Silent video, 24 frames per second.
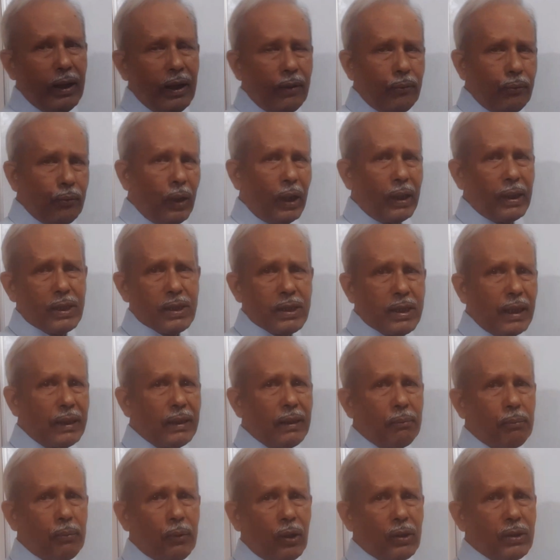you understand
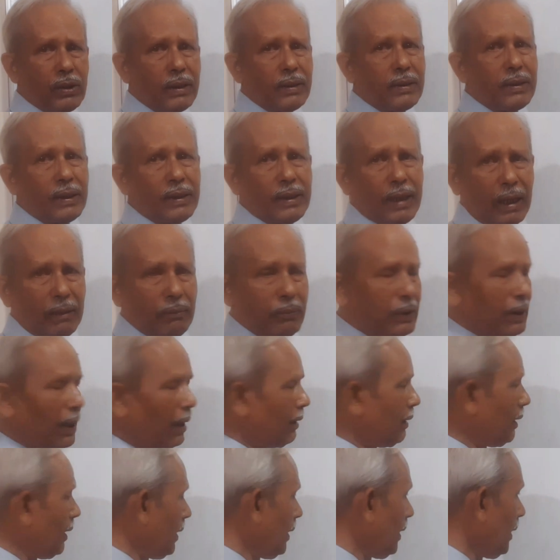the process, it can be
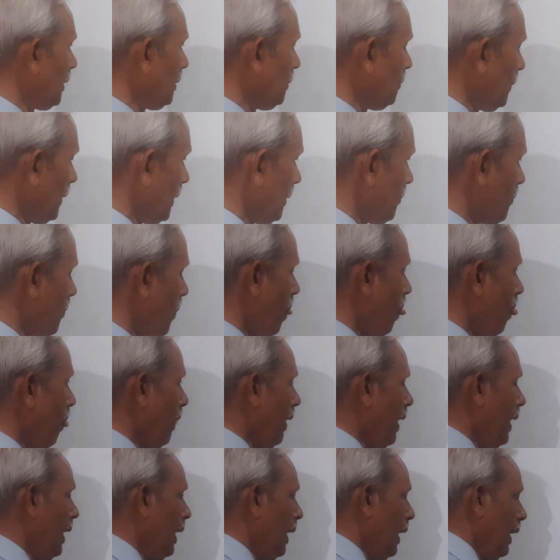done in any way.
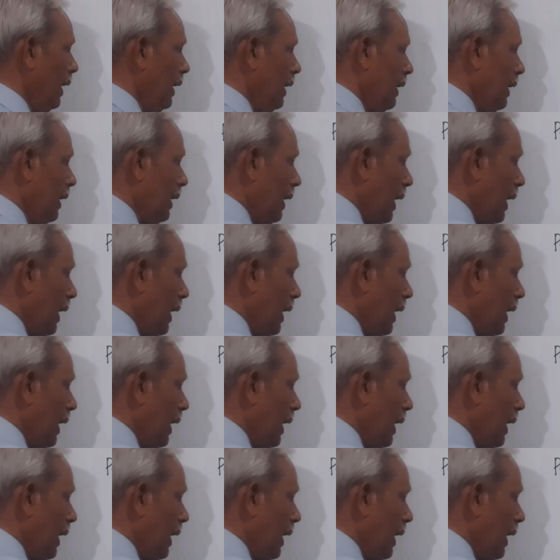Here,